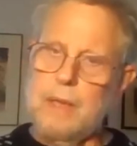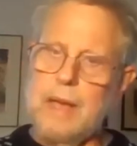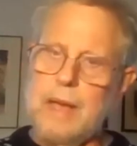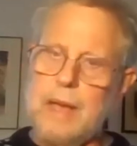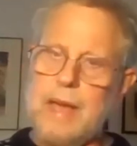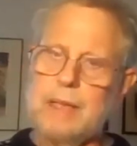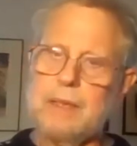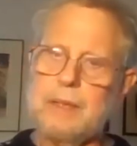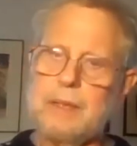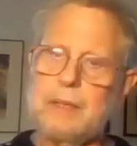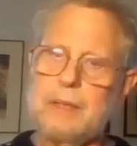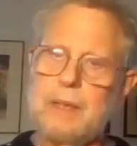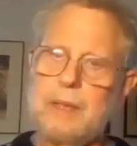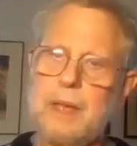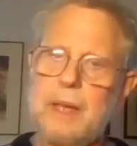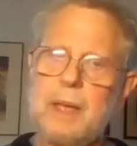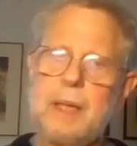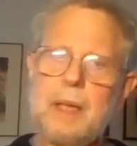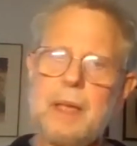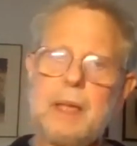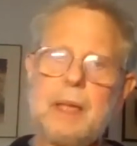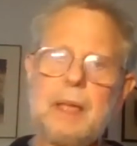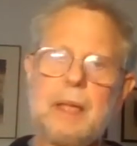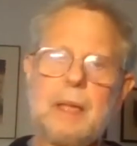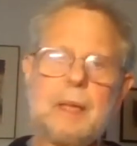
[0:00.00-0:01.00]

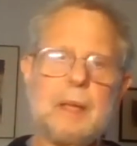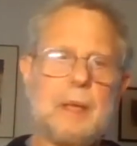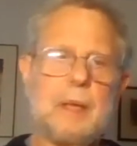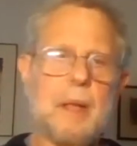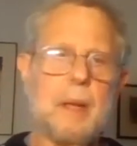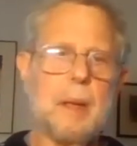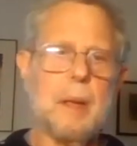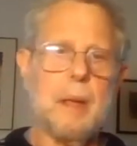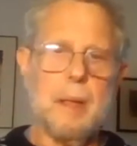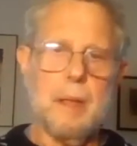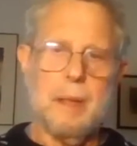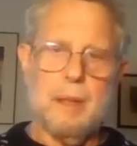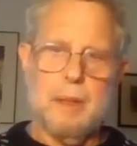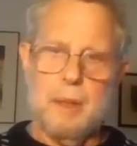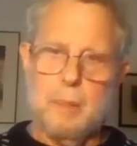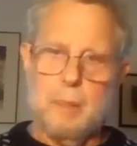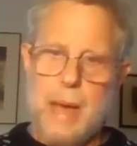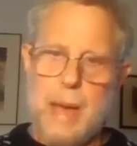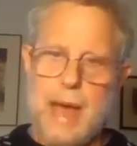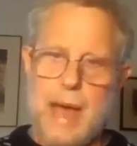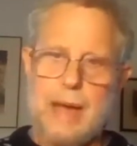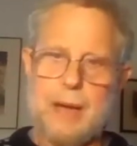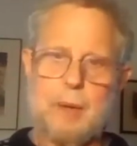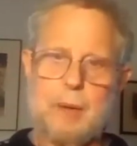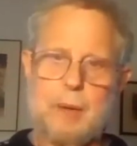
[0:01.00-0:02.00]
that's
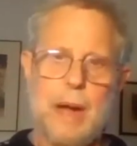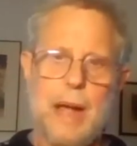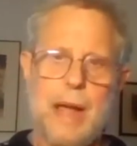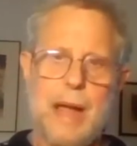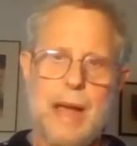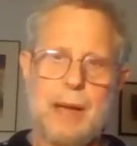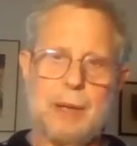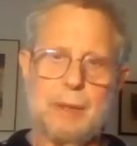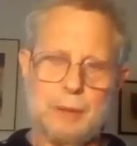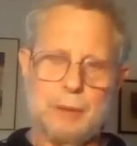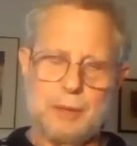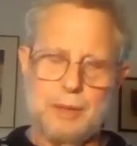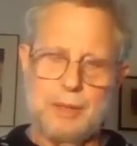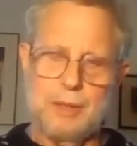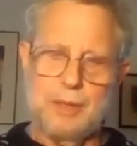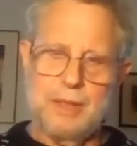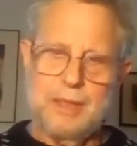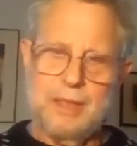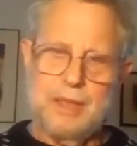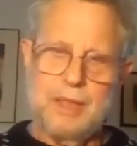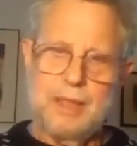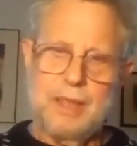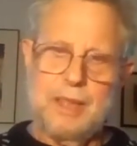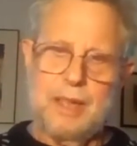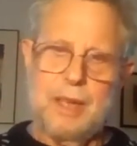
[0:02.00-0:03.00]
the
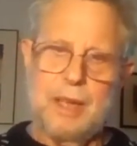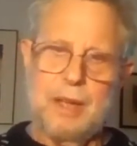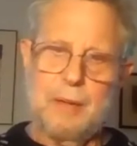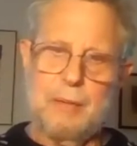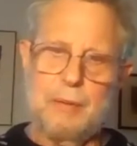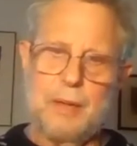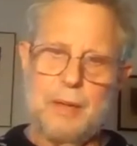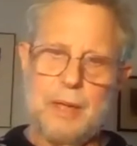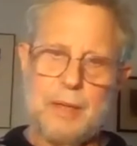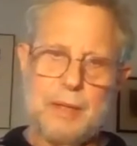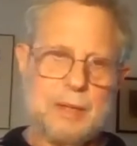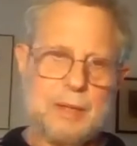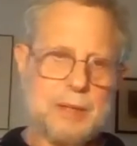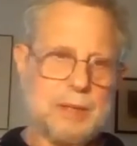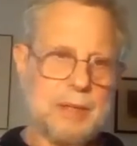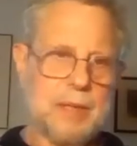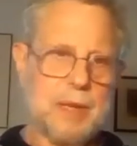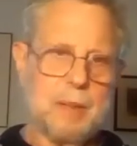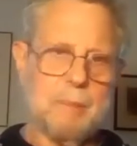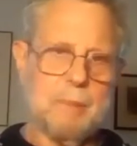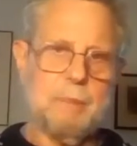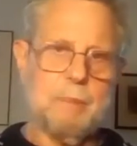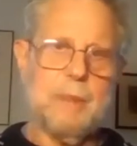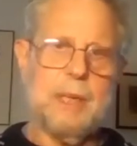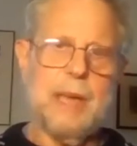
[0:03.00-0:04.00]
background of
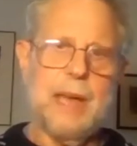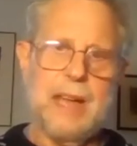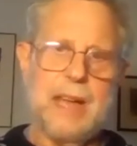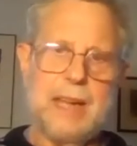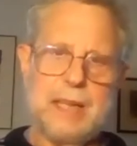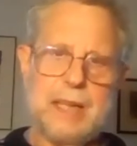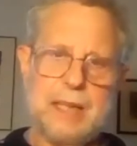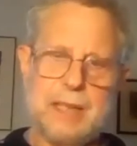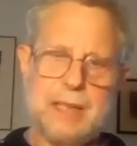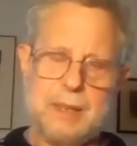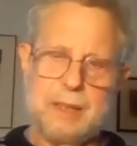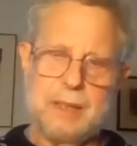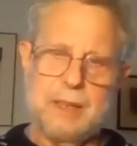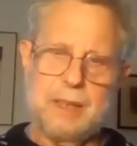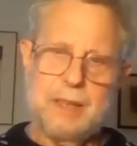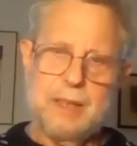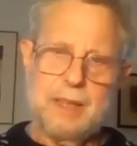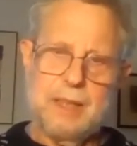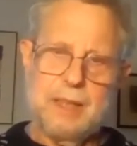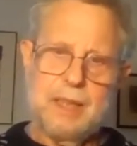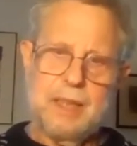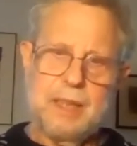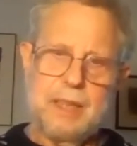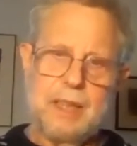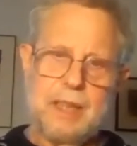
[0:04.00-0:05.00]
us
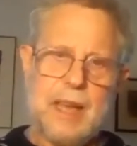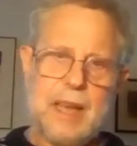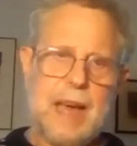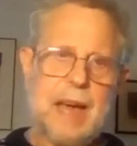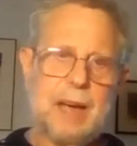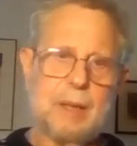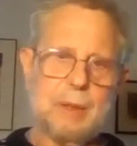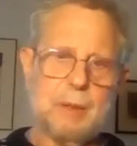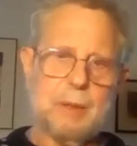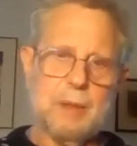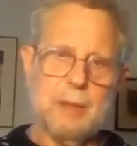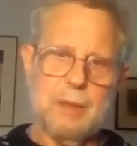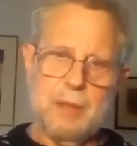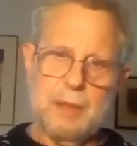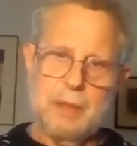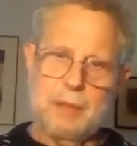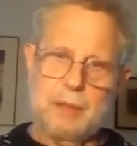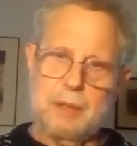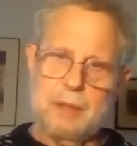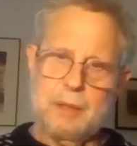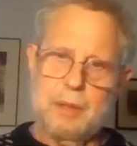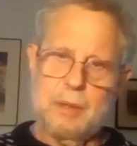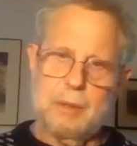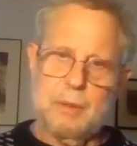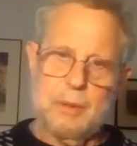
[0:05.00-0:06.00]
getting
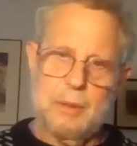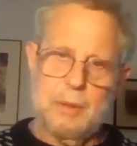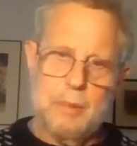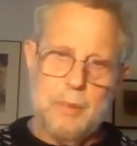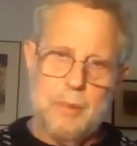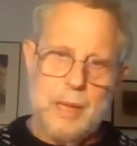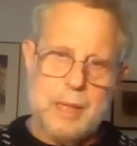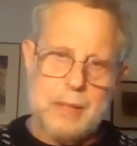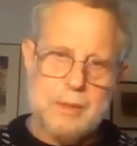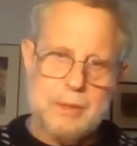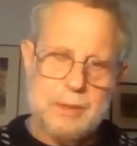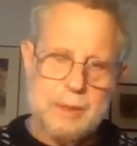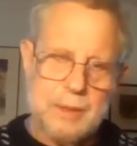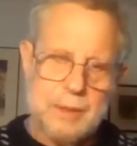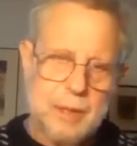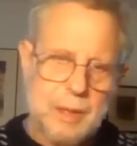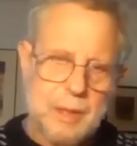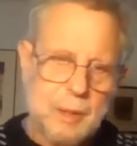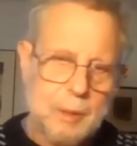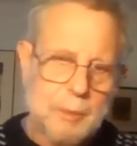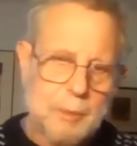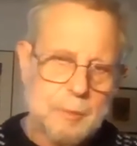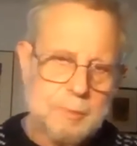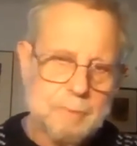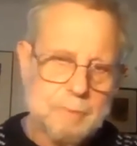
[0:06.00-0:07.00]
out to New
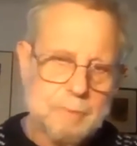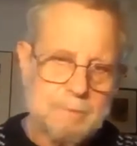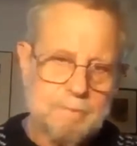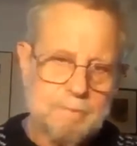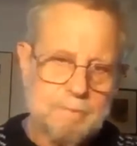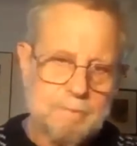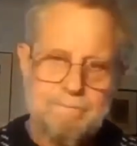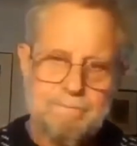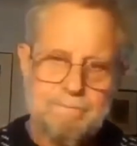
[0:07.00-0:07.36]
Mexico.